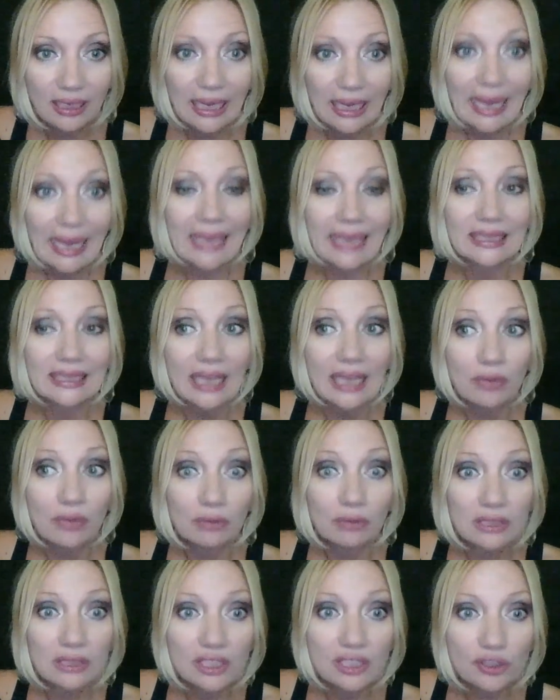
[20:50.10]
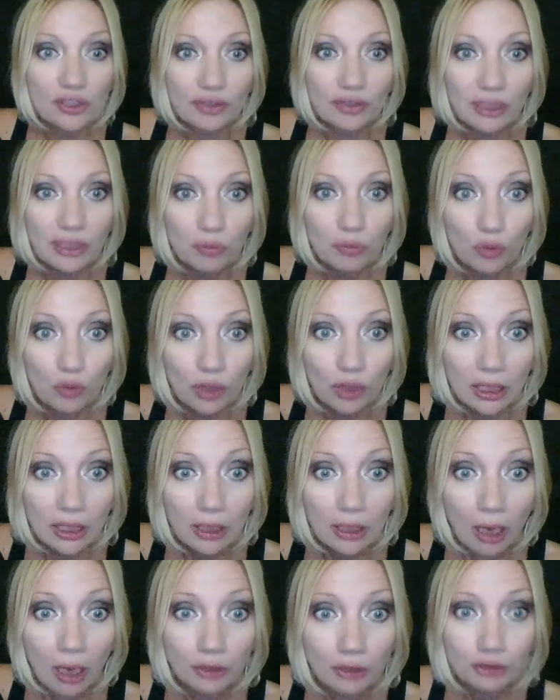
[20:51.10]
And they will scream
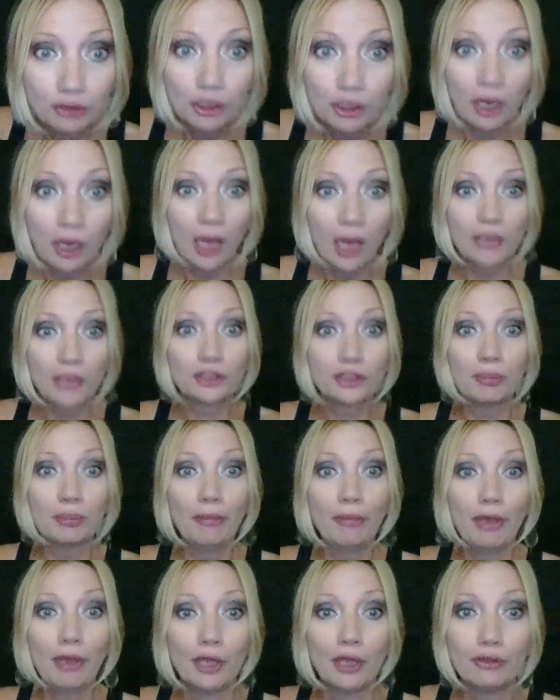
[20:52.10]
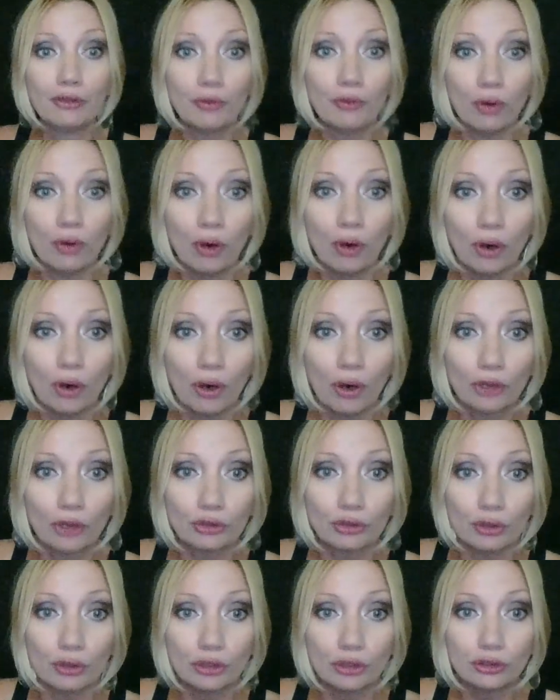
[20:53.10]
what? Judgment! Oh,
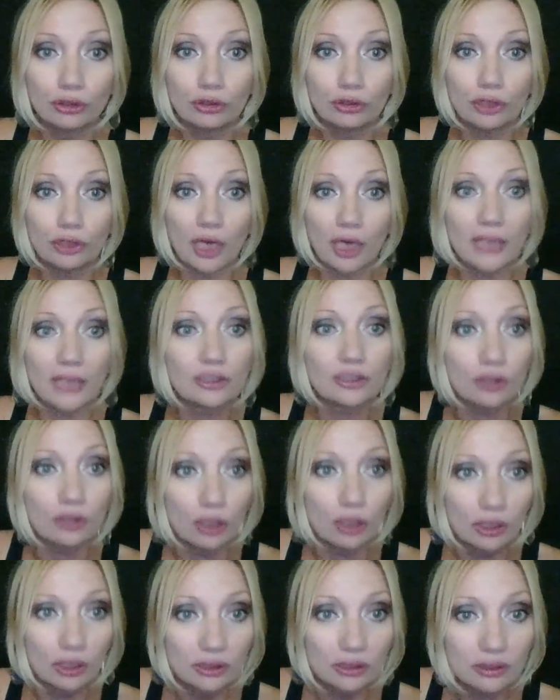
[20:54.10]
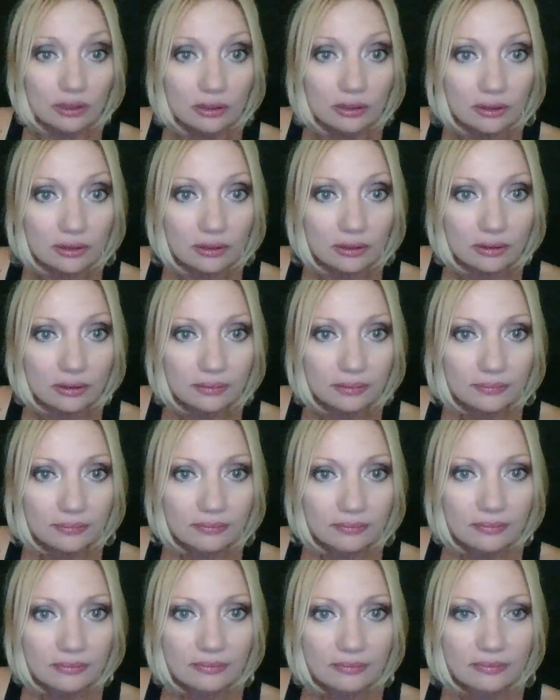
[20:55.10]
don't judge us!
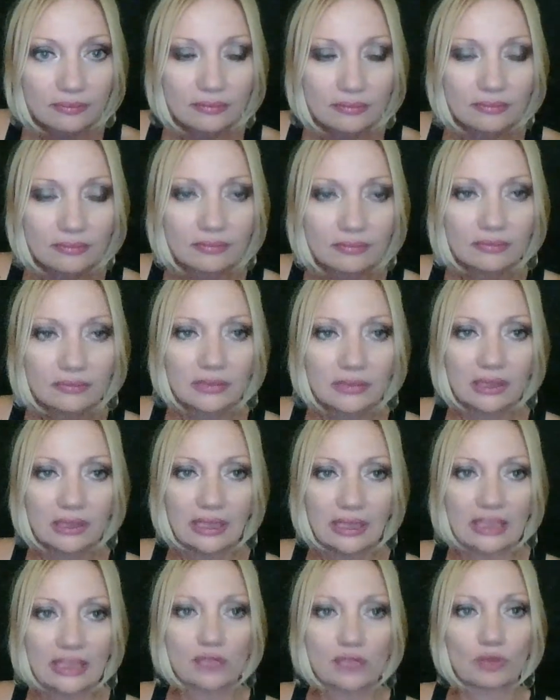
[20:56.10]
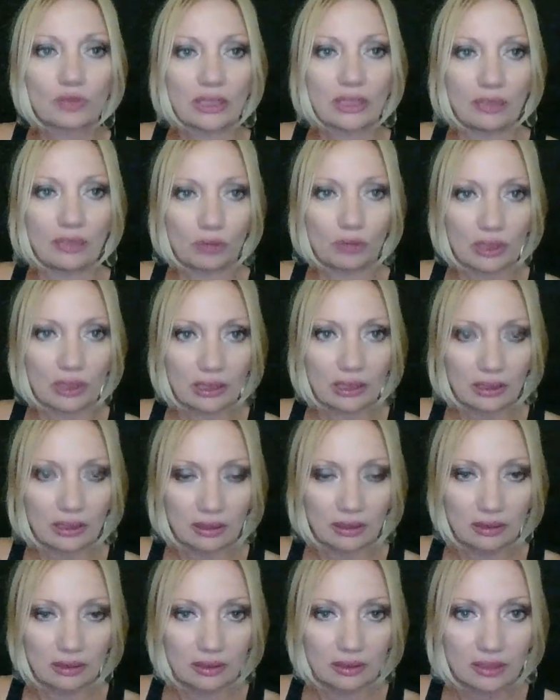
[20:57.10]
That's what they were going to
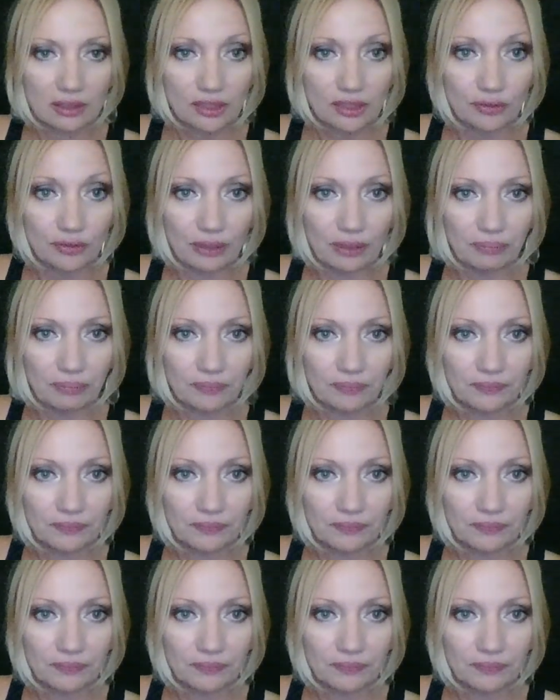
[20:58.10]
scream.